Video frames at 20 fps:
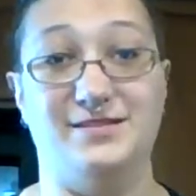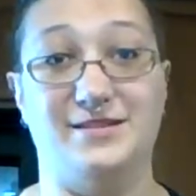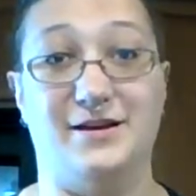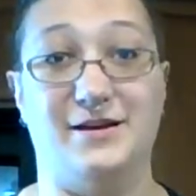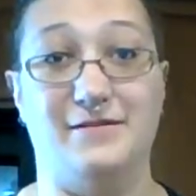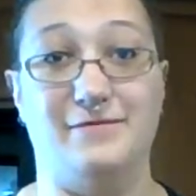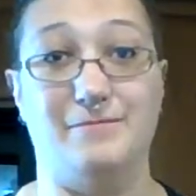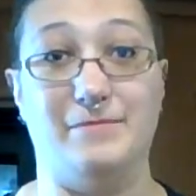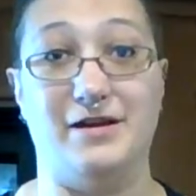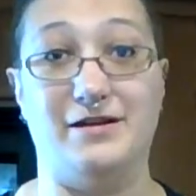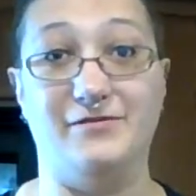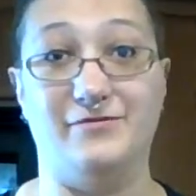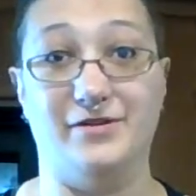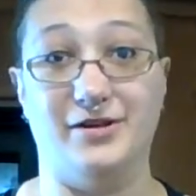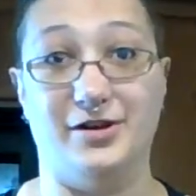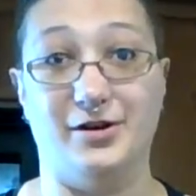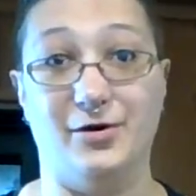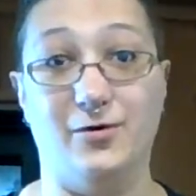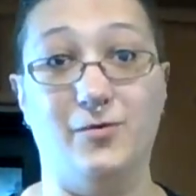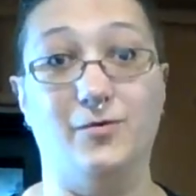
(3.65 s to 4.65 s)
I've made a
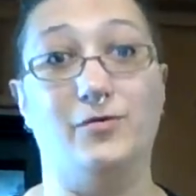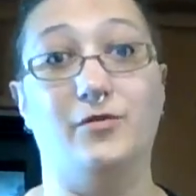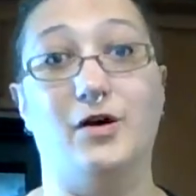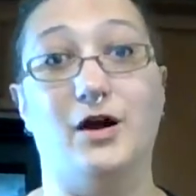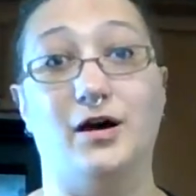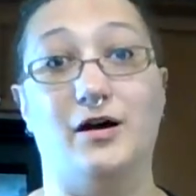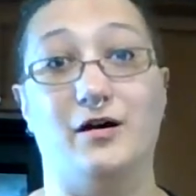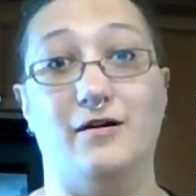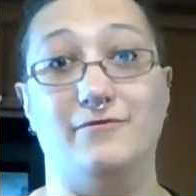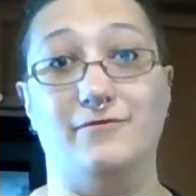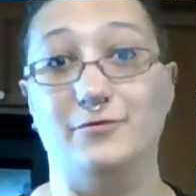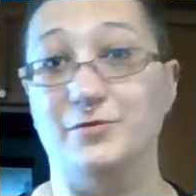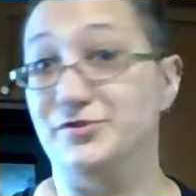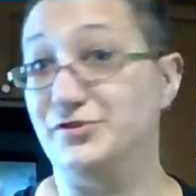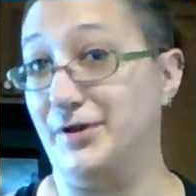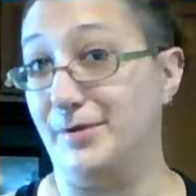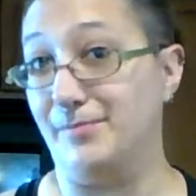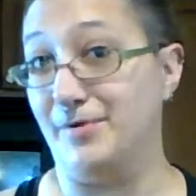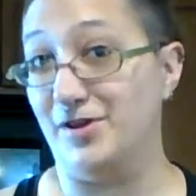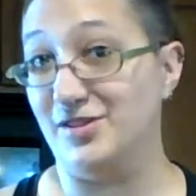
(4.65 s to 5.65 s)
video, for which
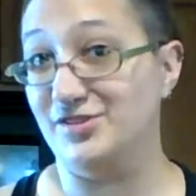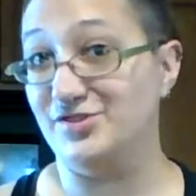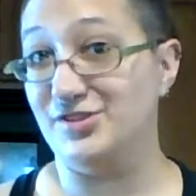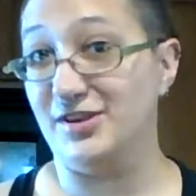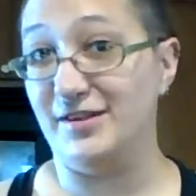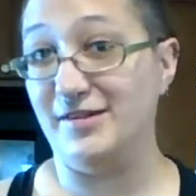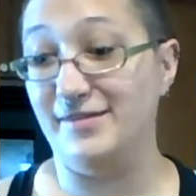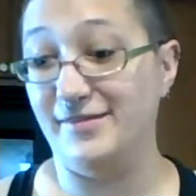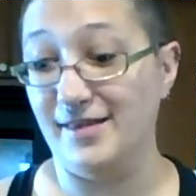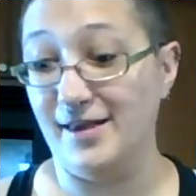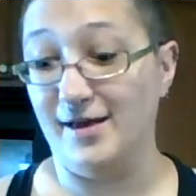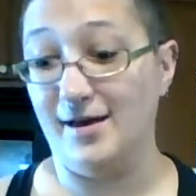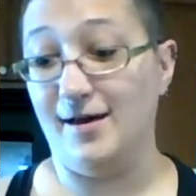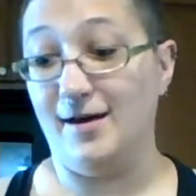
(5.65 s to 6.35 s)
I apologize.